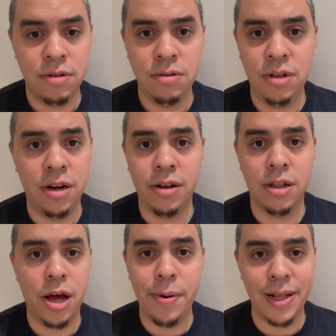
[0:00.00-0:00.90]

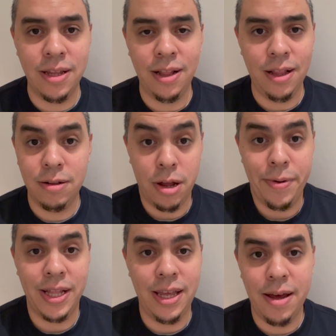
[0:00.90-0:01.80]

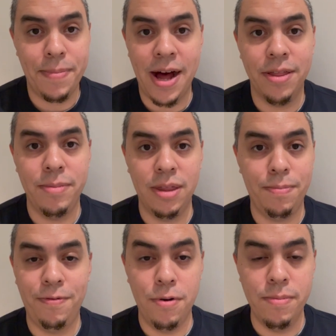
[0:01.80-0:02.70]
glowingly about them in the
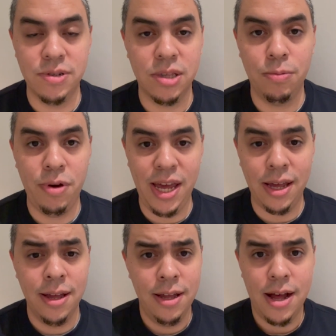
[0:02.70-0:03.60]
performance of the
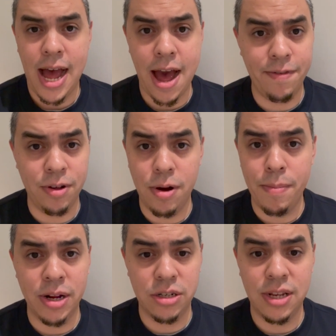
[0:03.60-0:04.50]
week. Haven't got
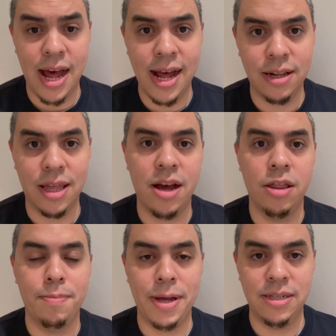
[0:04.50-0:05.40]
much to add. They are
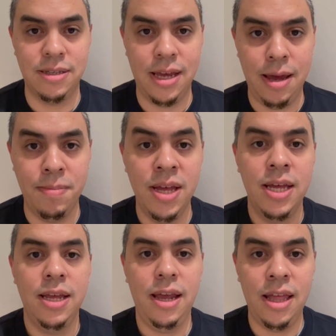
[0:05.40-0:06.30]
the best team
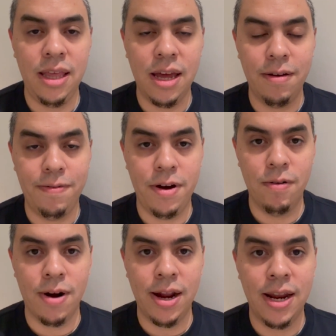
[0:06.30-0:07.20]
in the
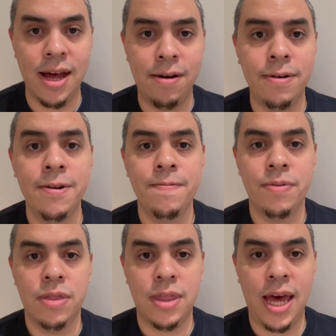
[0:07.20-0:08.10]
NFL right now.
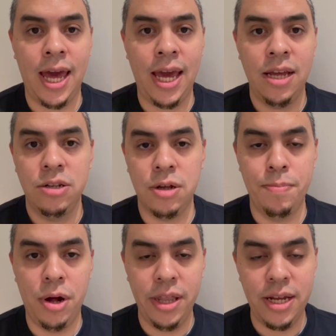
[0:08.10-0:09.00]
They
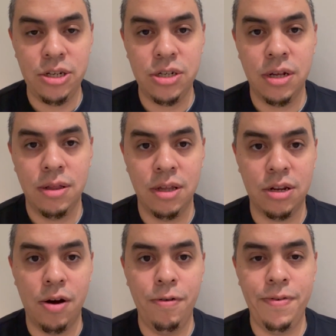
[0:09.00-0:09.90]
demolished the
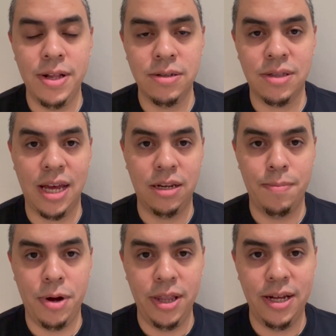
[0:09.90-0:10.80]
Dolphins. They
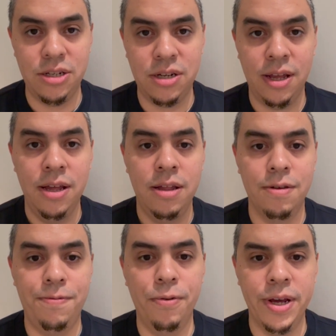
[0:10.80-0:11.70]
demolished
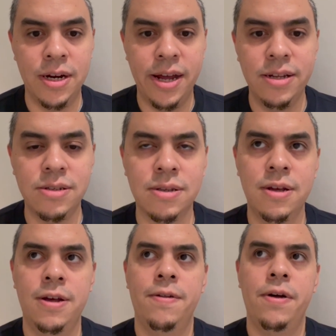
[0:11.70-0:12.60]
the 49ers.
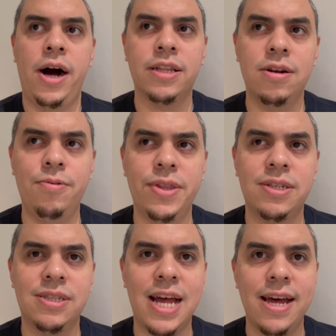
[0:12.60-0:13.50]
I don't know what the
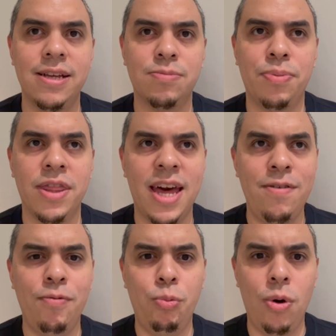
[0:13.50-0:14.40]
stat is, but
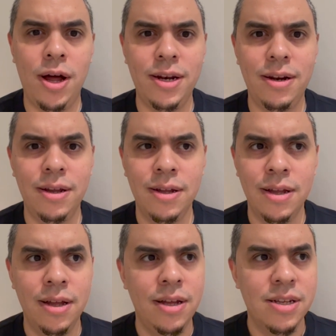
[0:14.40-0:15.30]
they've won
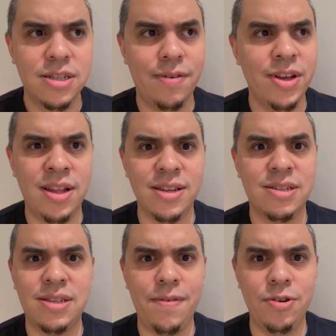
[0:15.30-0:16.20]
something like
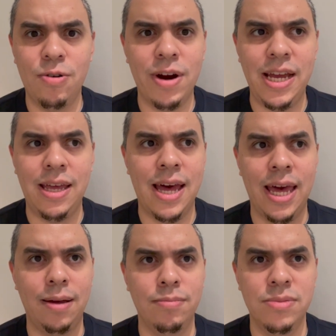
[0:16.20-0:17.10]
7 or 8
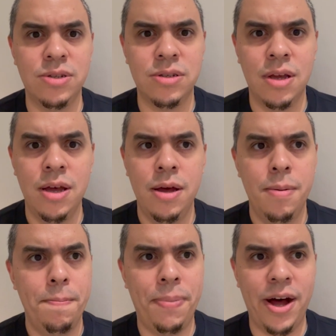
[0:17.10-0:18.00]
games
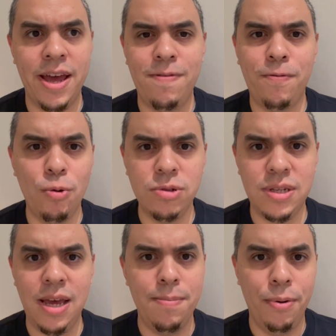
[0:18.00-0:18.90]
by
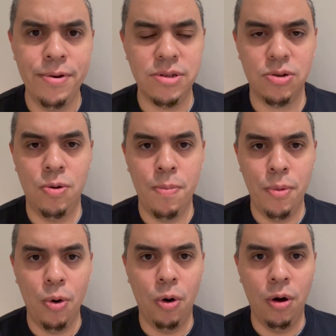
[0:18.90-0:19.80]
14 points or
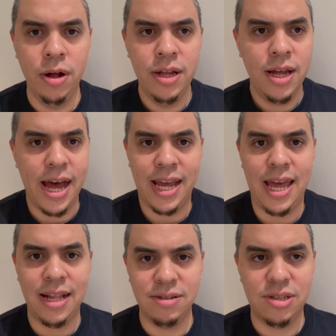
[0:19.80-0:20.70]
more
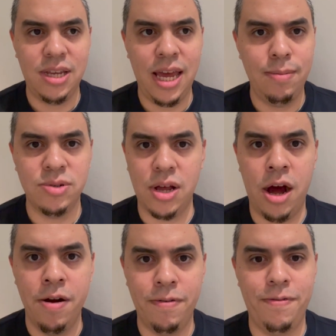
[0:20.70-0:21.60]
against teams
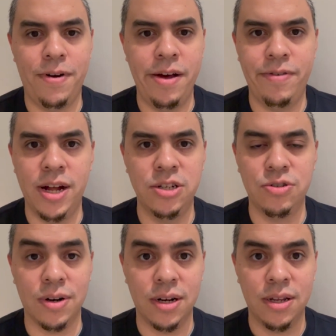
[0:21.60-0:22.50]
over
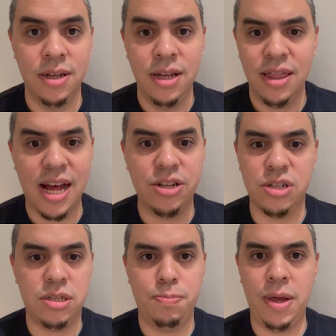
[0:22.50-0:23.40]
500. That
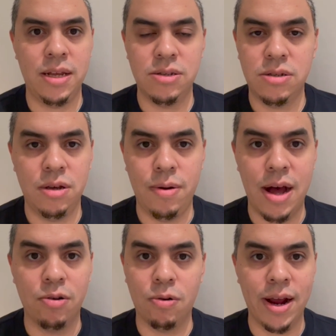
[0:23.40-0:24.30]
just speaks to
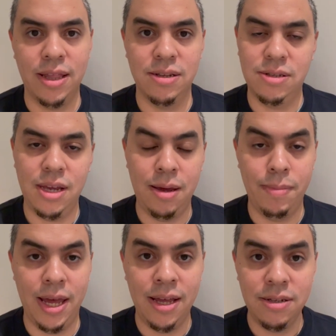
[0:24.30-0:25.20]
how great this
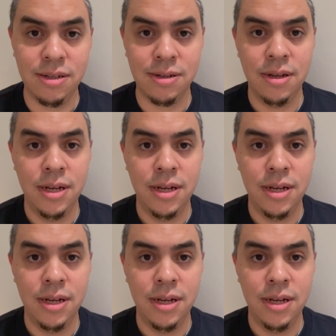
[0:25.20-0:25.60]
team is.